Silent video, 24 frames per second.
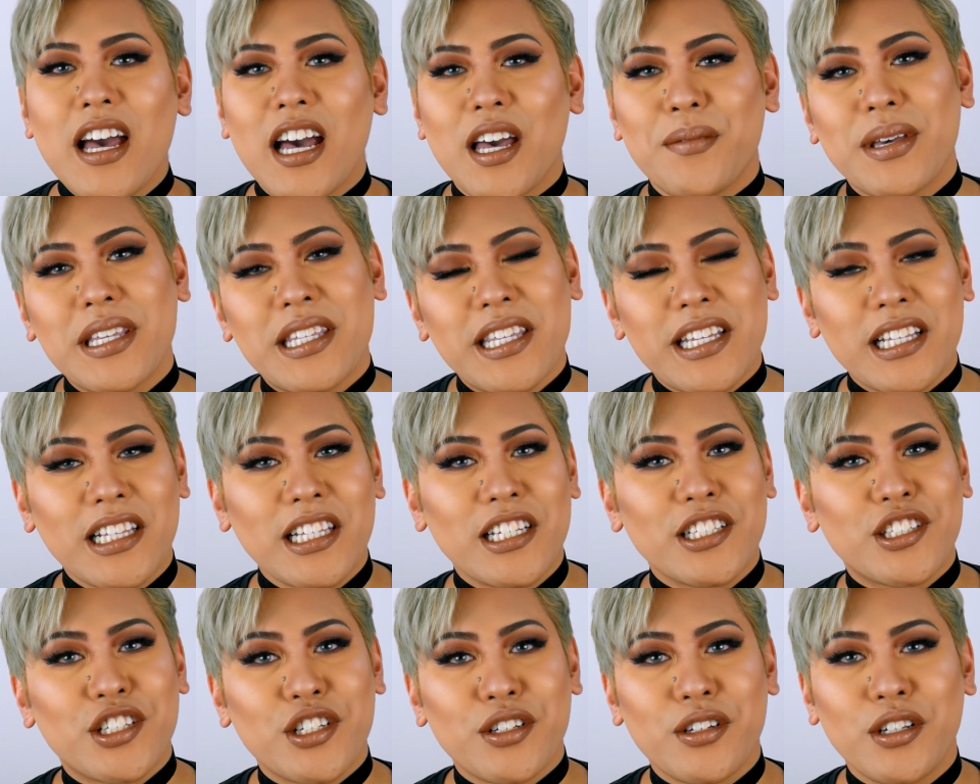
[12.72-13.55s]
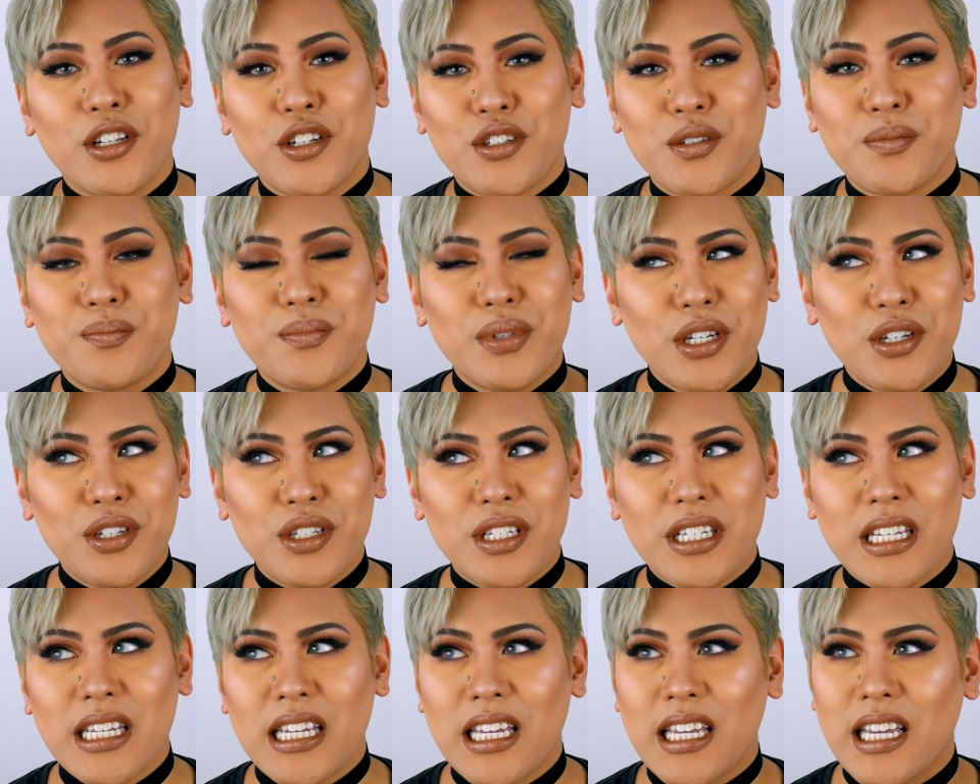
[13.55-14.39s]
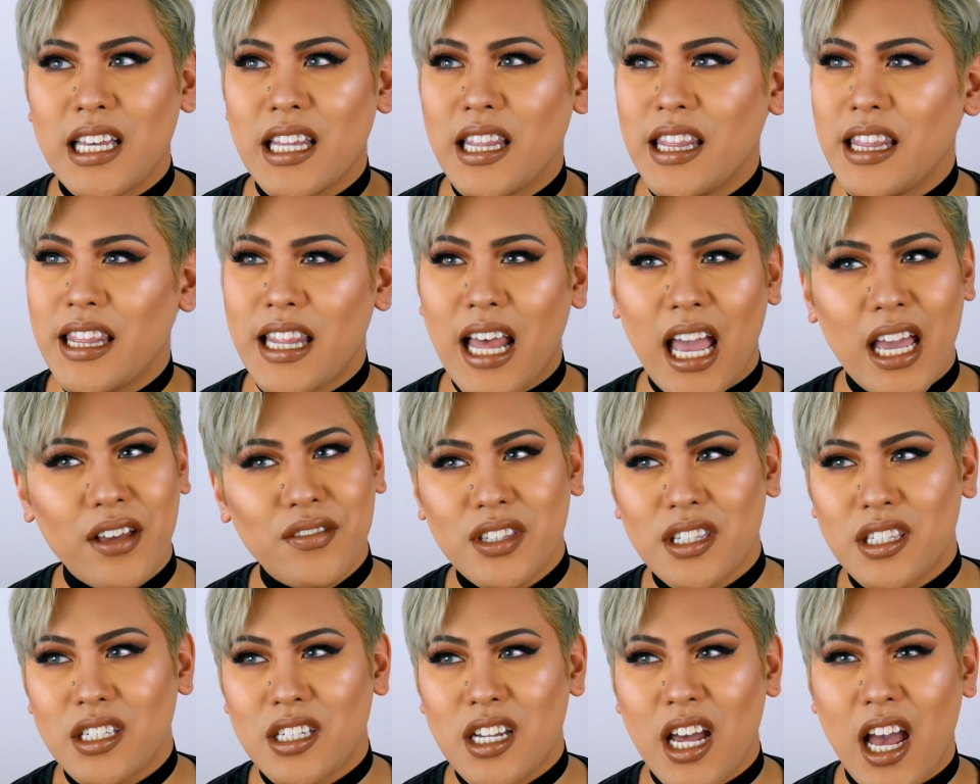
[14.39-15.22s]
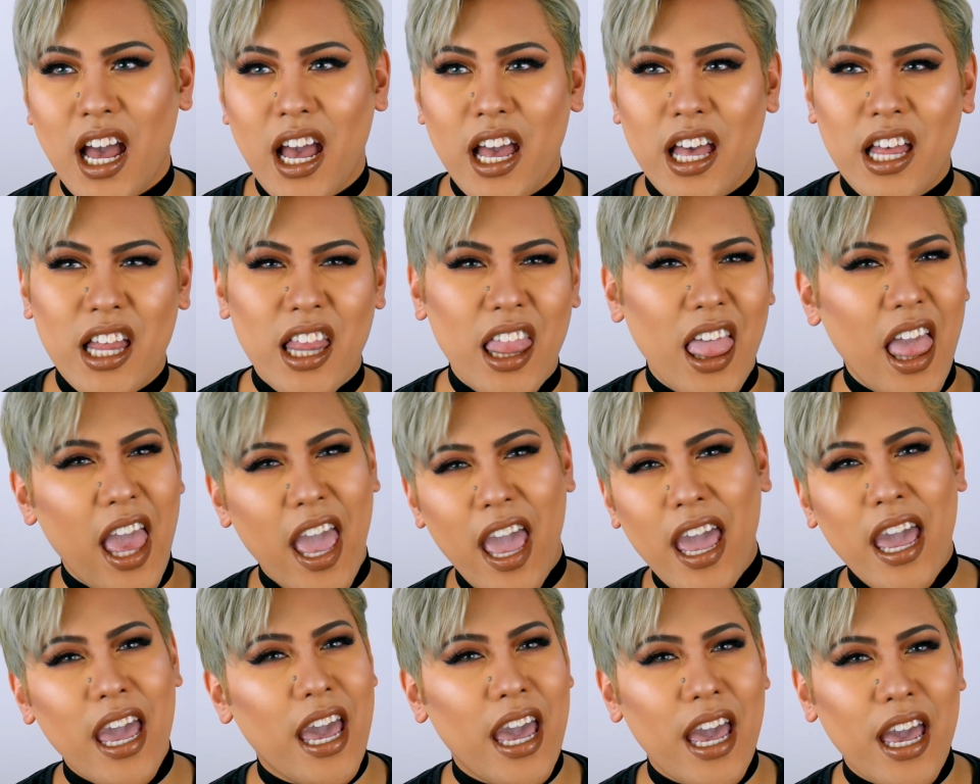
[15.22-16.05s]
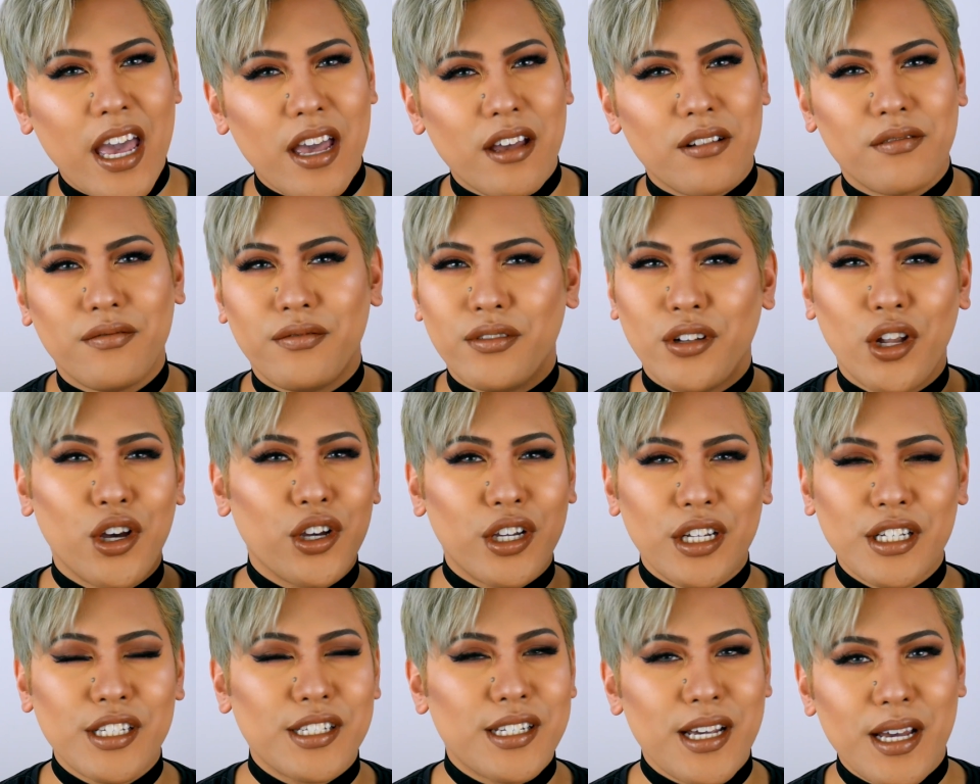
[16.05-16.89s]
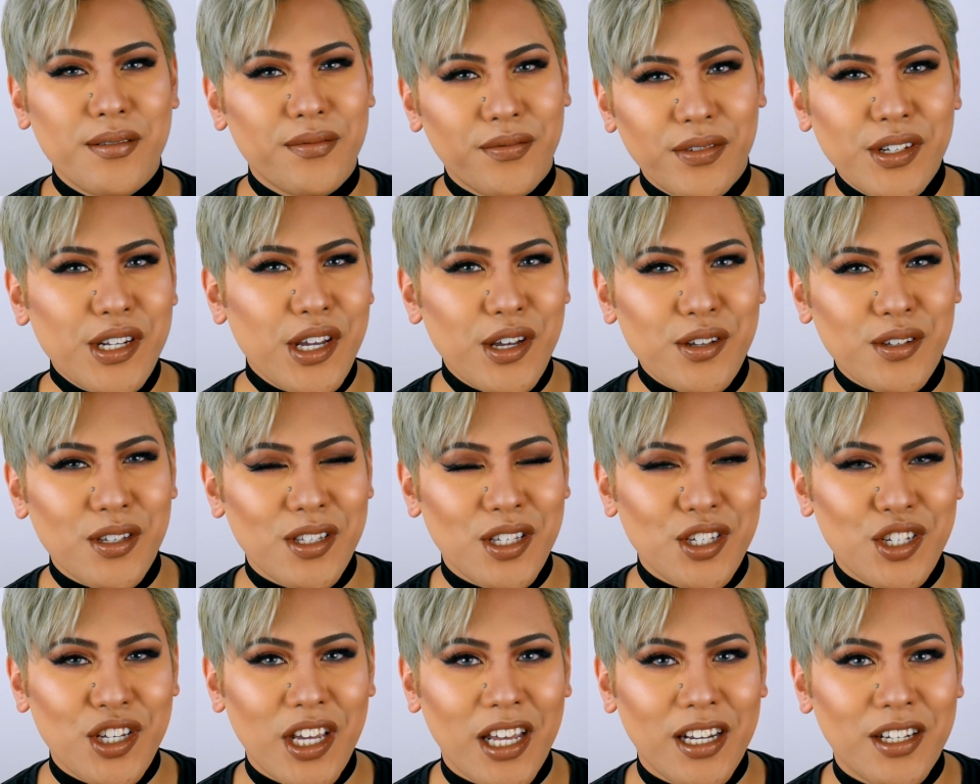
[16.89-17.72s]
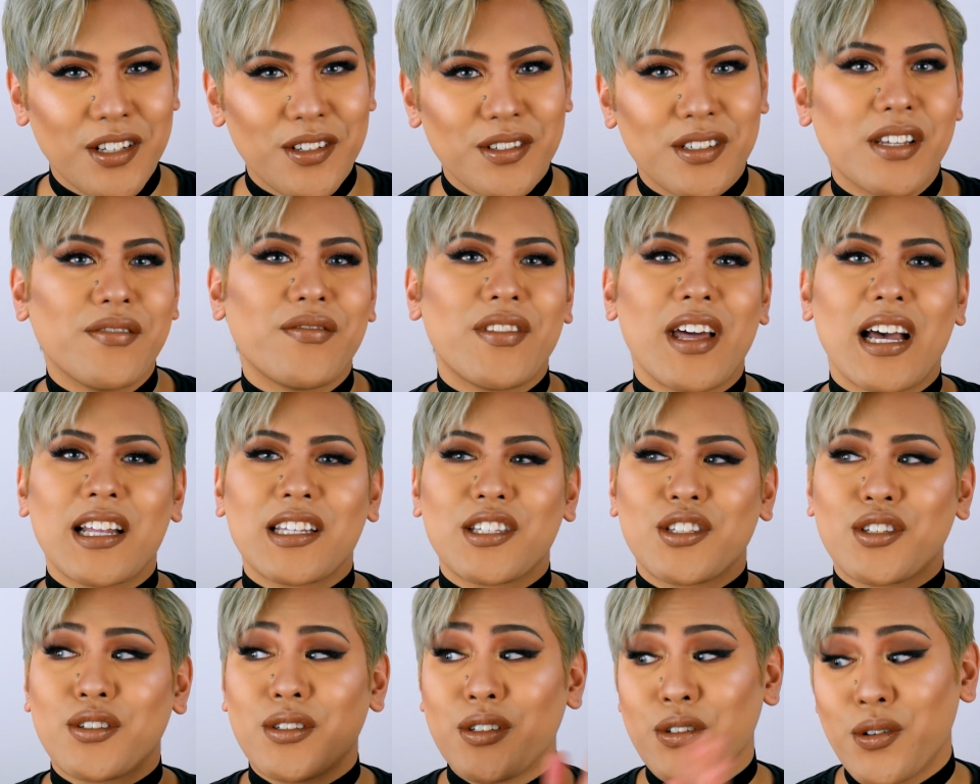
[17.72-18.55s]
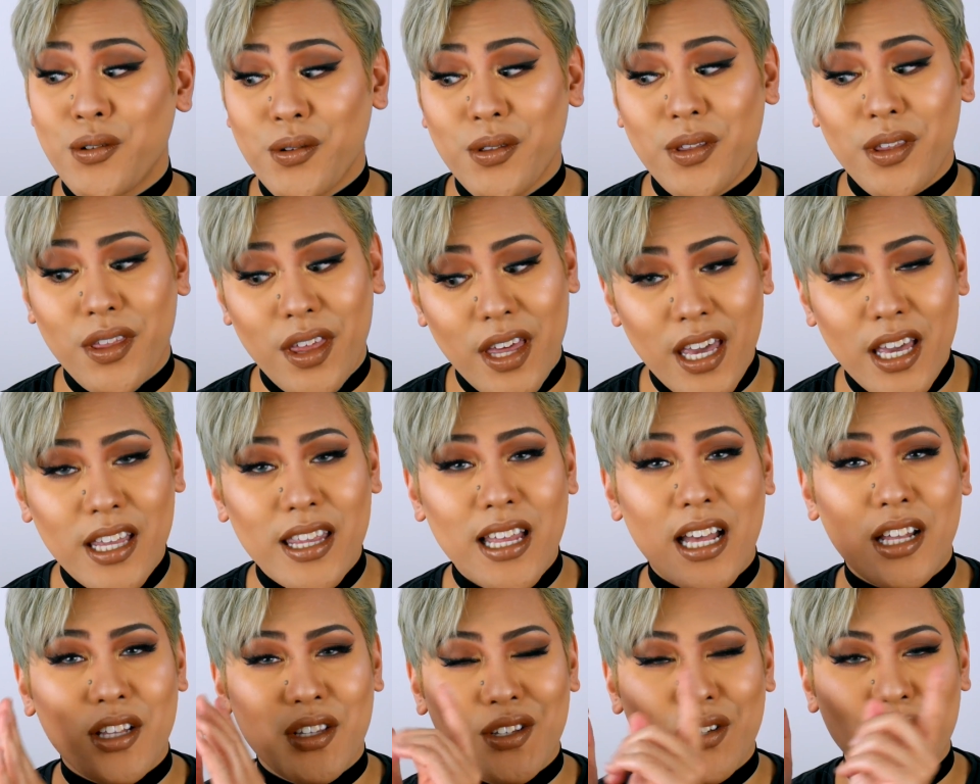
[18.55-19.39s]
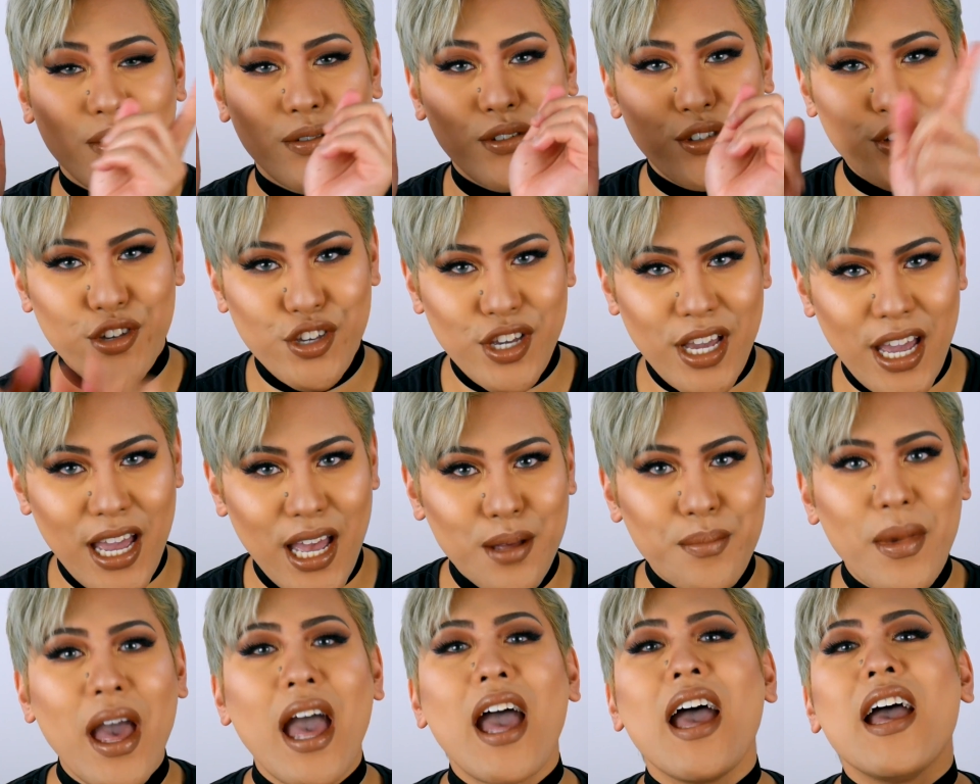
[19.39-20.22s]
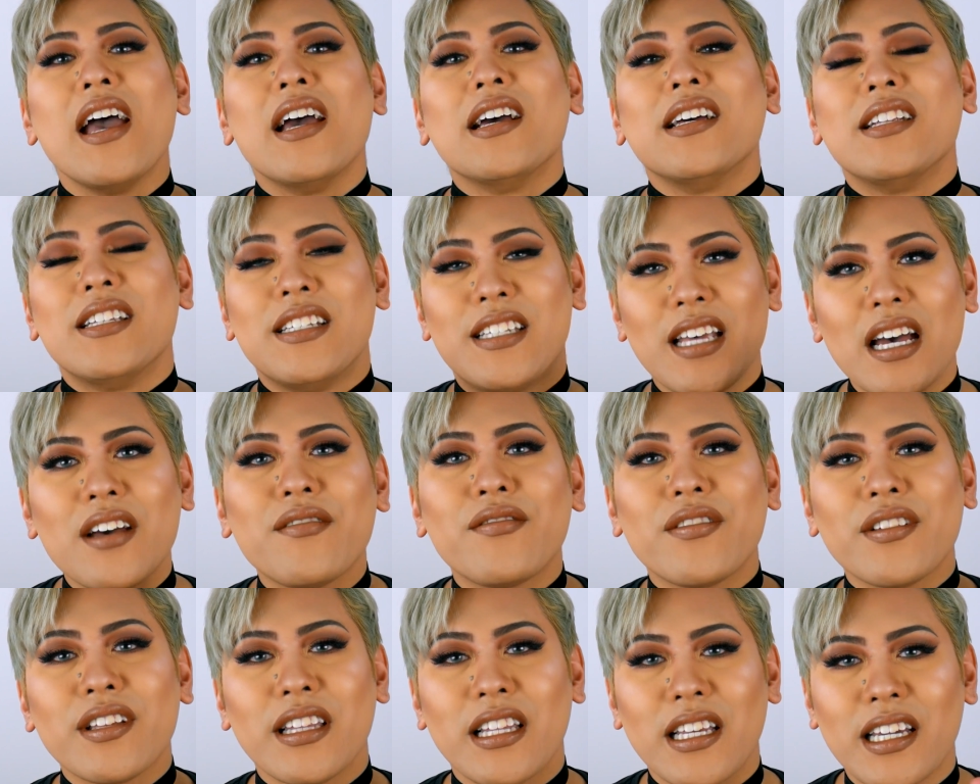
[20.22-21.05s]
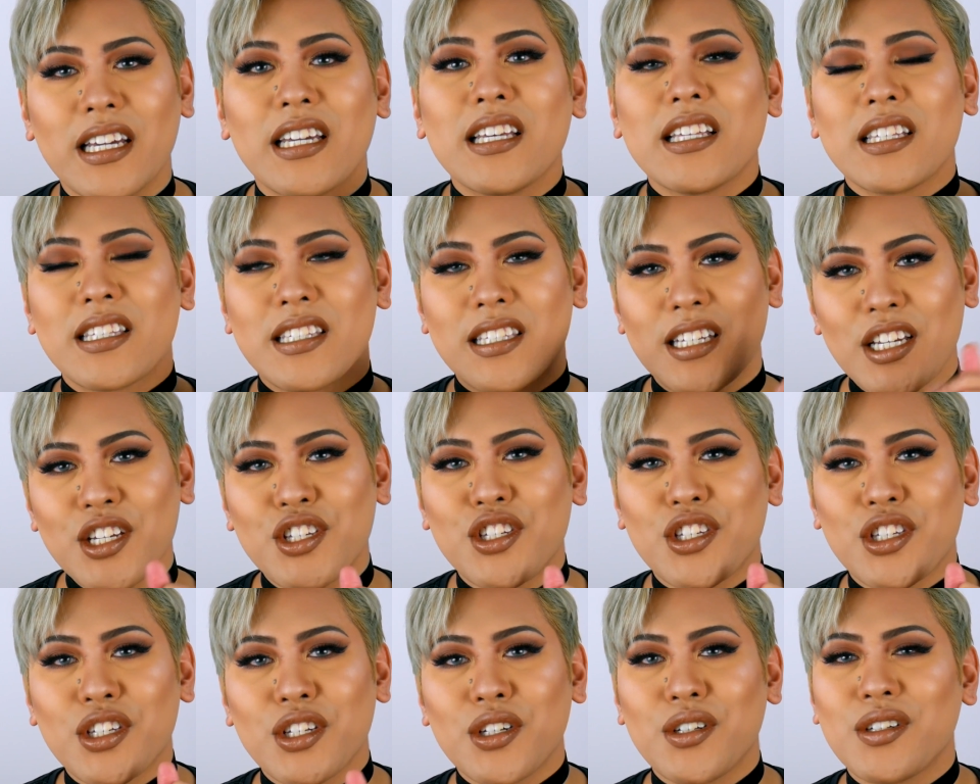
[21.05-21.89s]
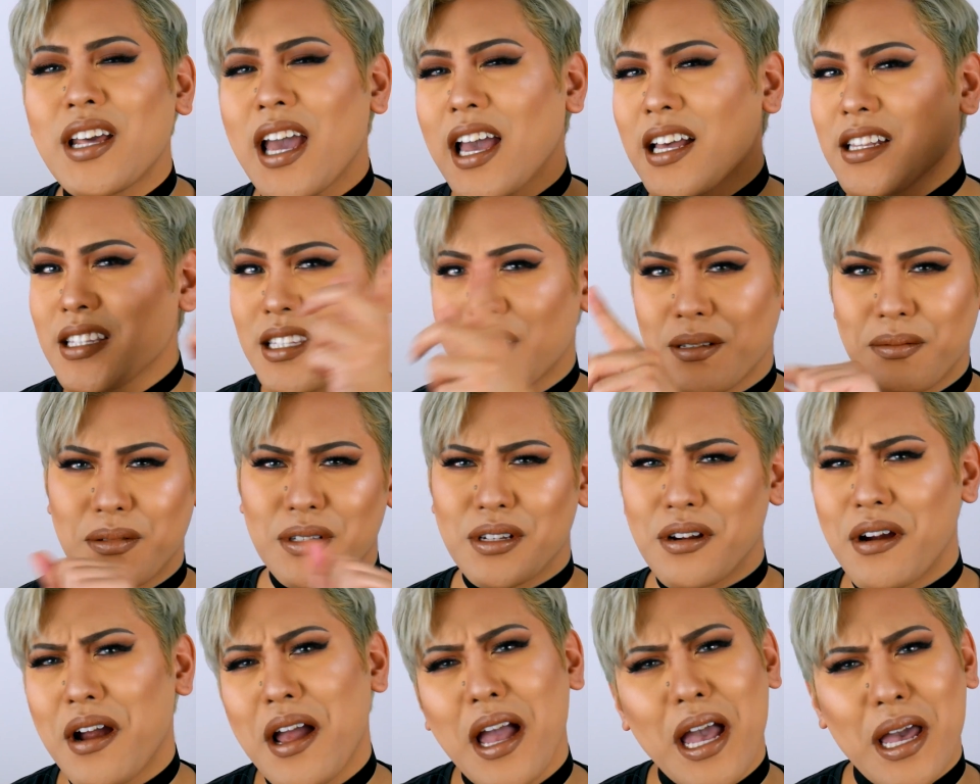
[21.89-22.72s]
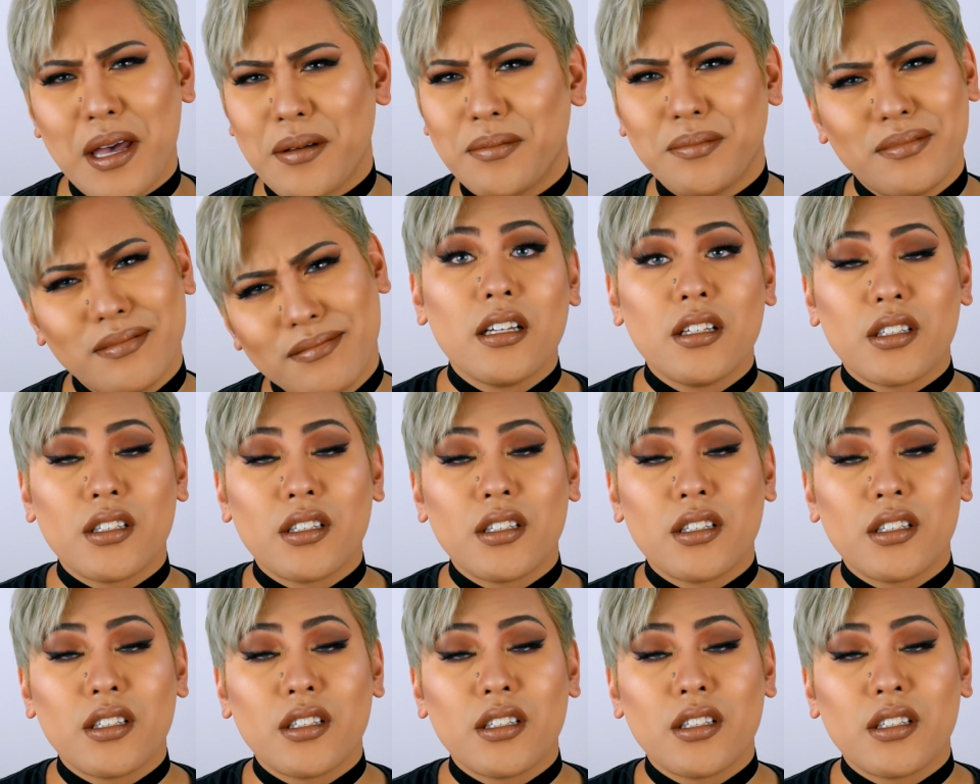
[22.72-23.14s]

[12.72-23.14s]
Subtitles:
I basically do a lot of beauty, lifestyle, hair, vlogging type videos on the channel, so if that's your thing, that's your jam, definitely stay tuned and subscribe.